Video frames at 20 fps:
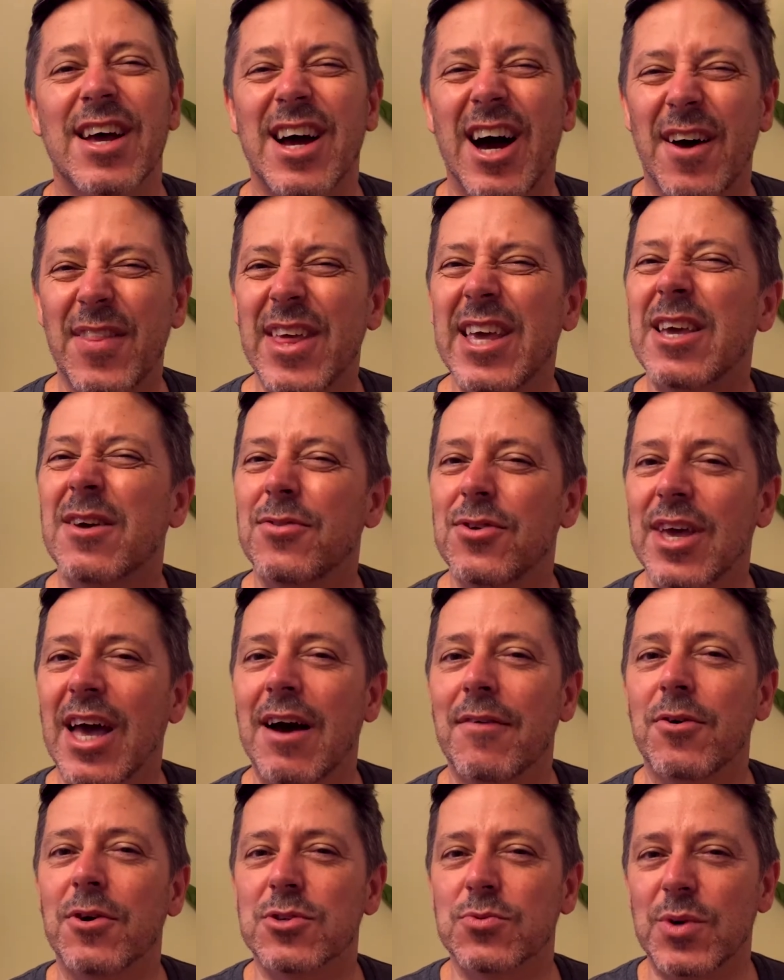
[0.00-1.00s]
I think if you
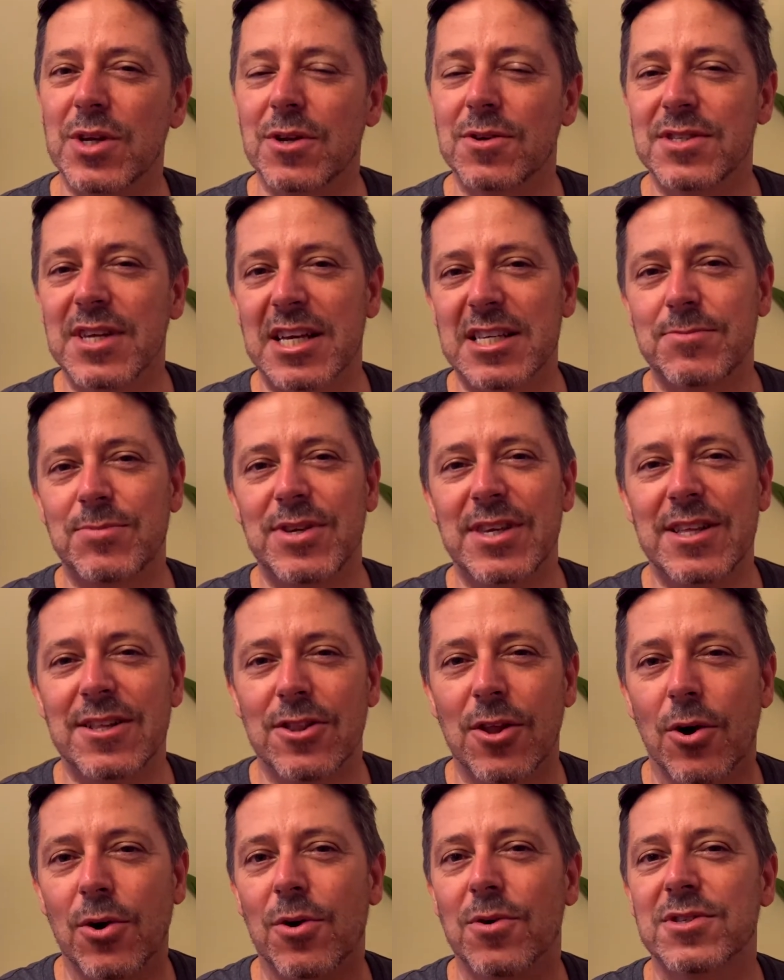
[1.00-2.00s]
have those Windows XP
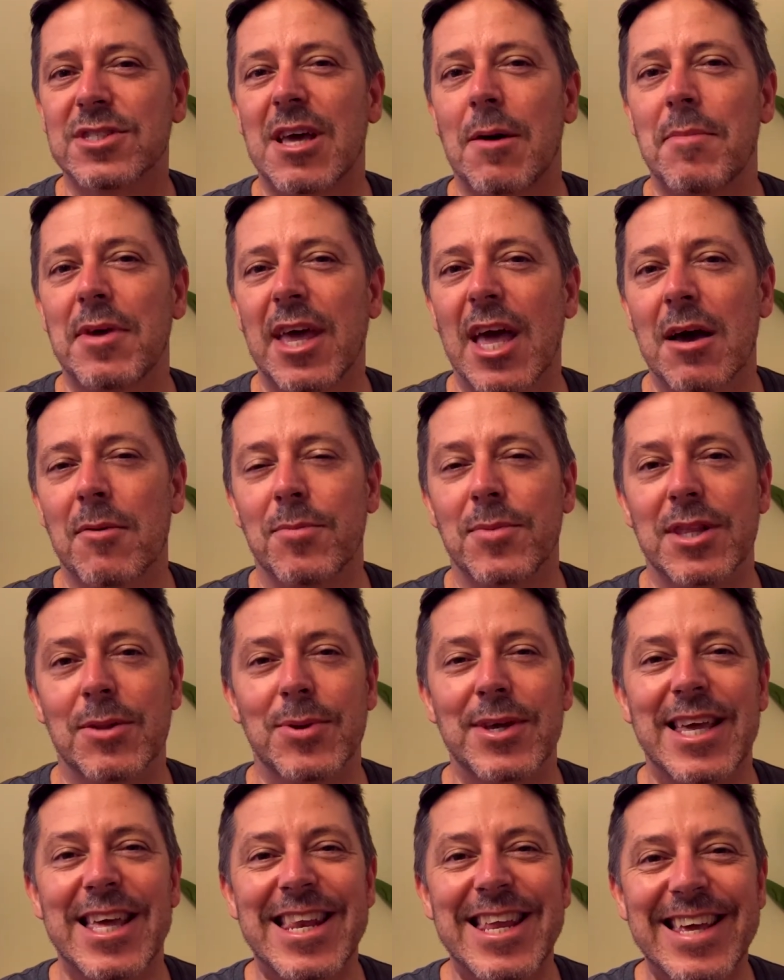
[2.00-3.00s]
logos coming up in the
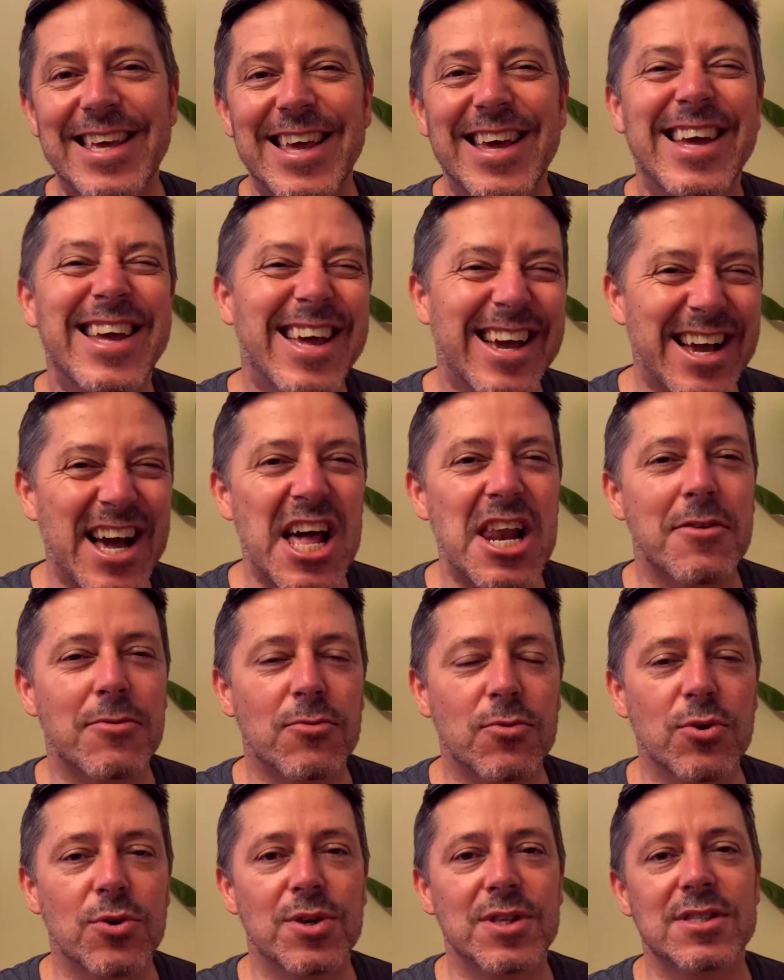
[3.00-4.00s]
beginning, it kind of
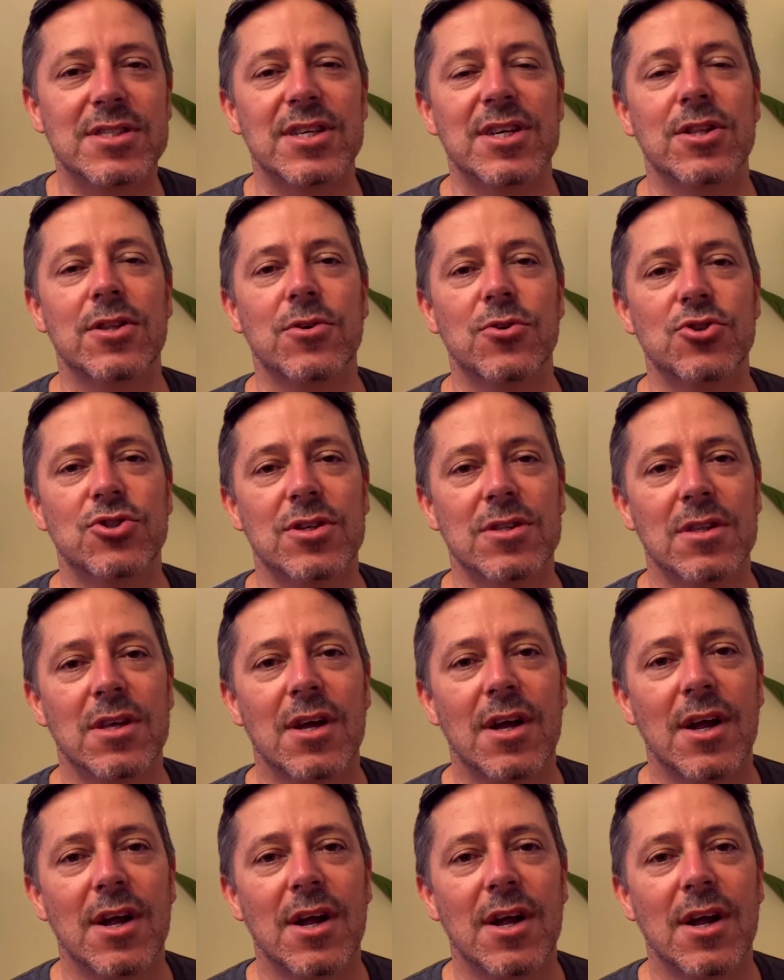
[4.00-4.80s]
ruins the illusion.